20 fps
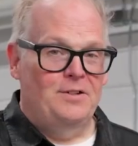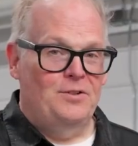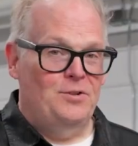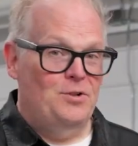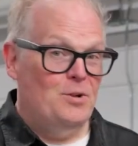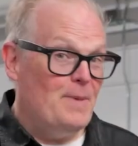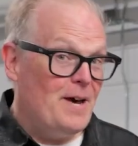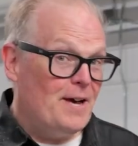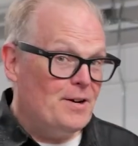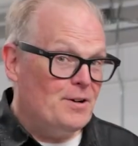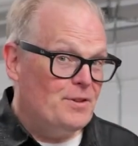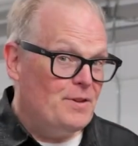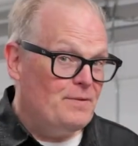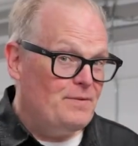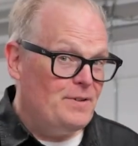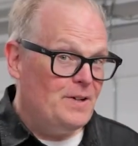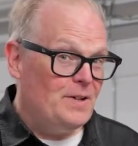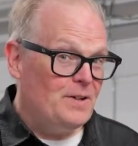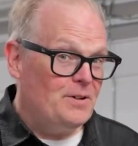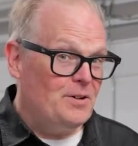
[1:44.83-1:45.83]
No matter the
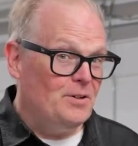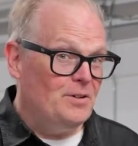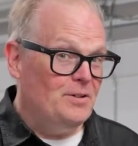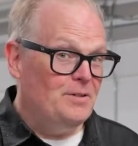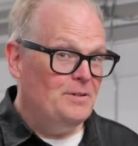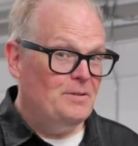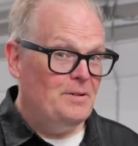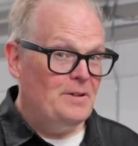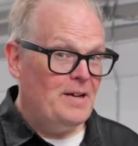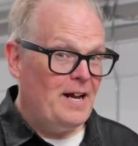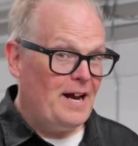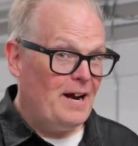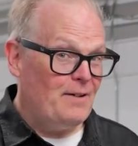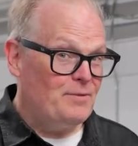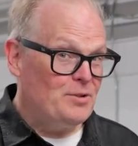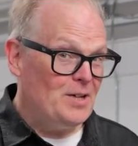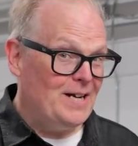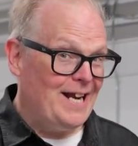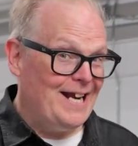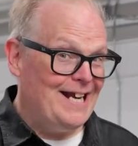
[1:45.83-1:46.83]
vehicle,
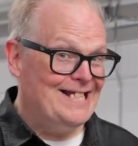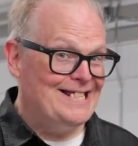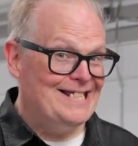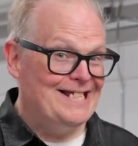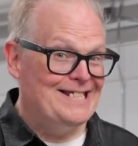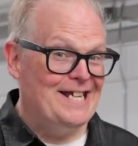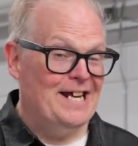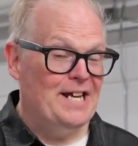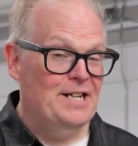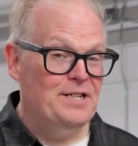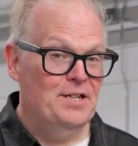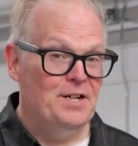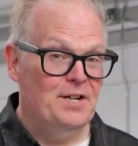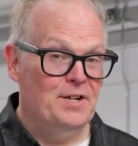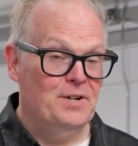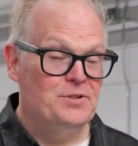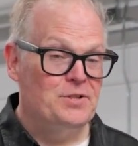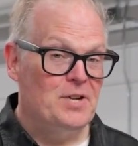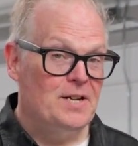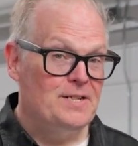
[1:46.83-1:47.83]
after 8 to 10
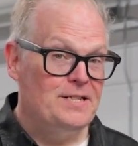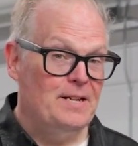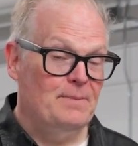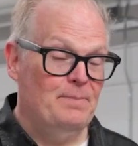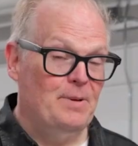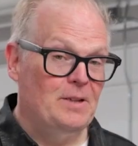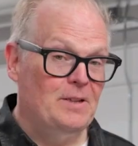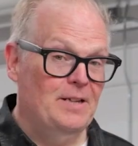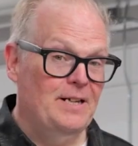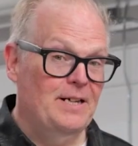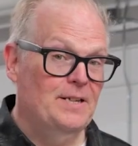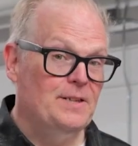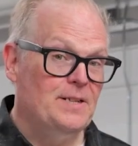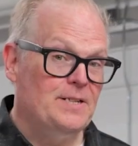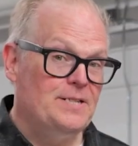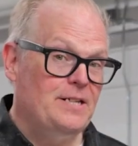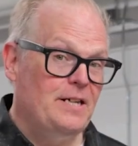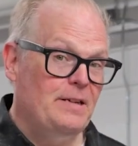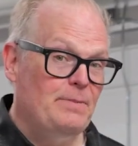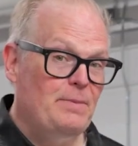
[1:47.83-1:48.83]
years, typically the
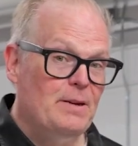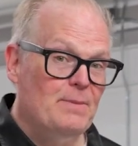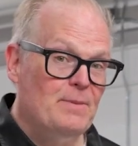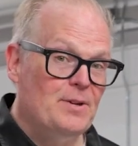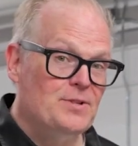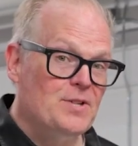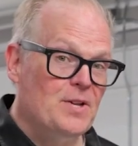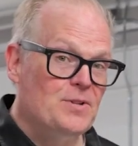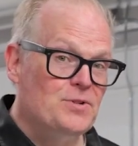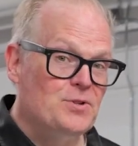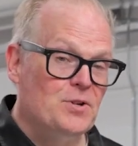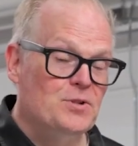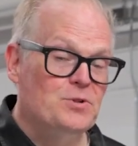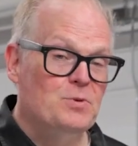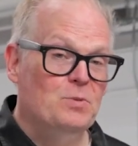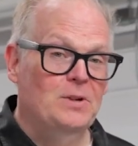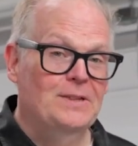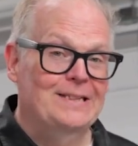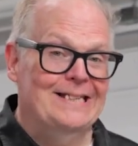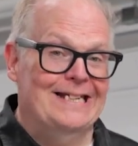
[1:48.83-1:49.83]
TPMS sensors
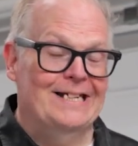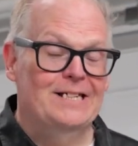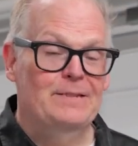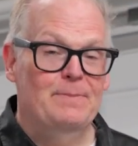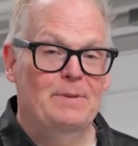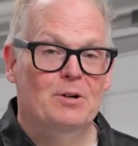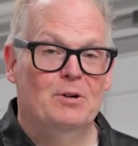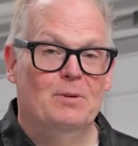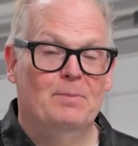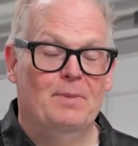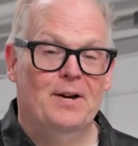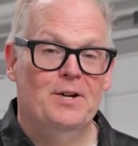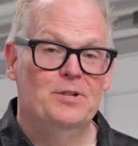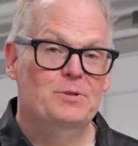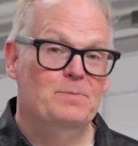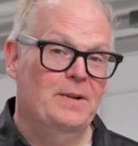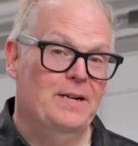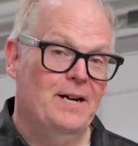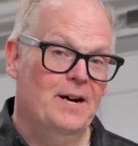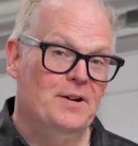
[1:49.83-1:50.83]
will need to be
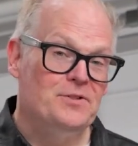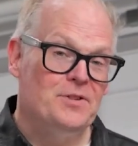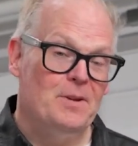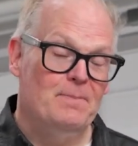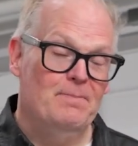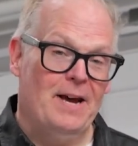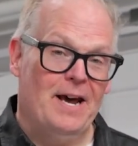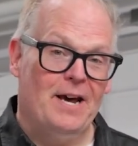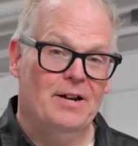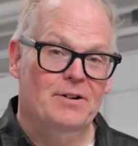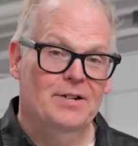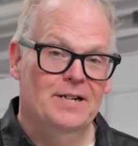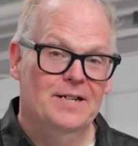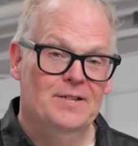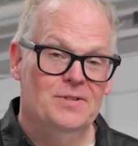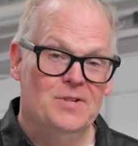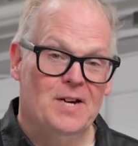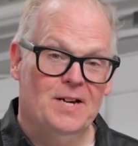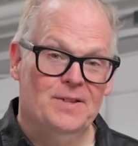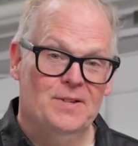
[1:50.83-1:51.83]
replaced because the battery
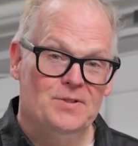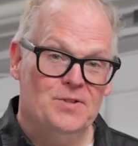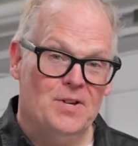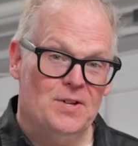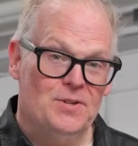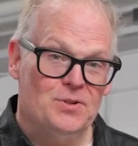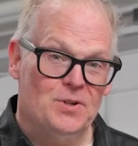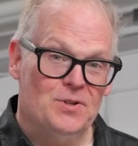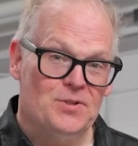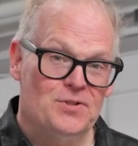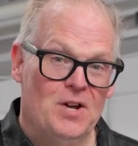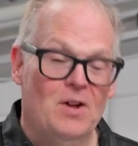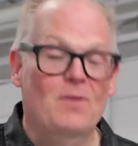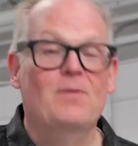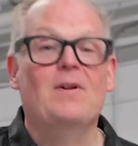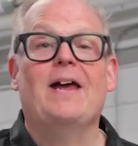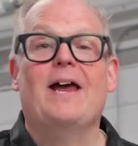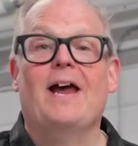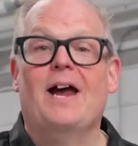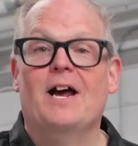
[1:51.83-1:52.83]
inside the sensor
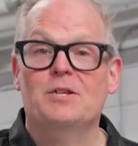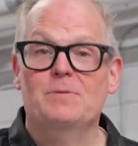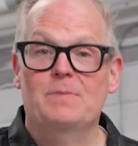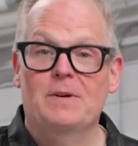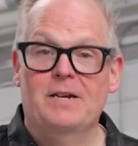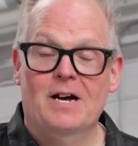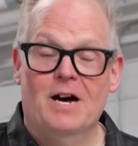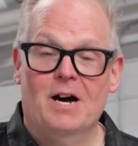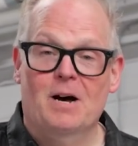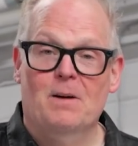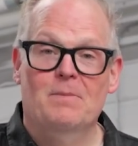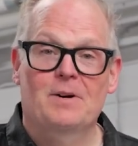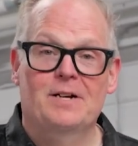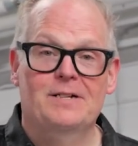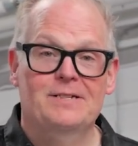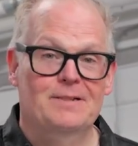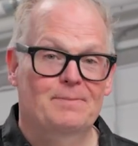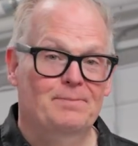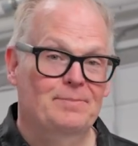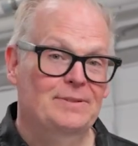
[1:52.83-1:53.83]
itself has become
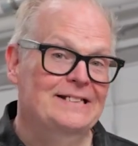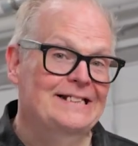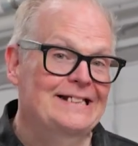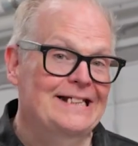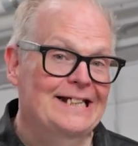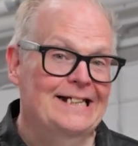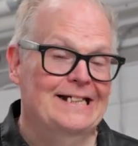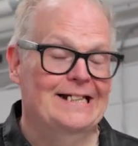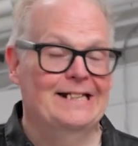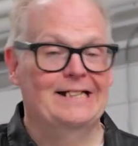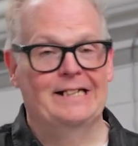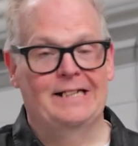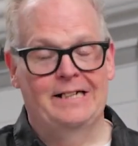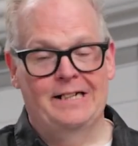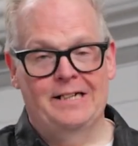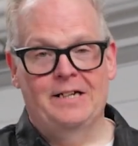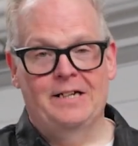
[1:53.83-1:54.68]
depleted.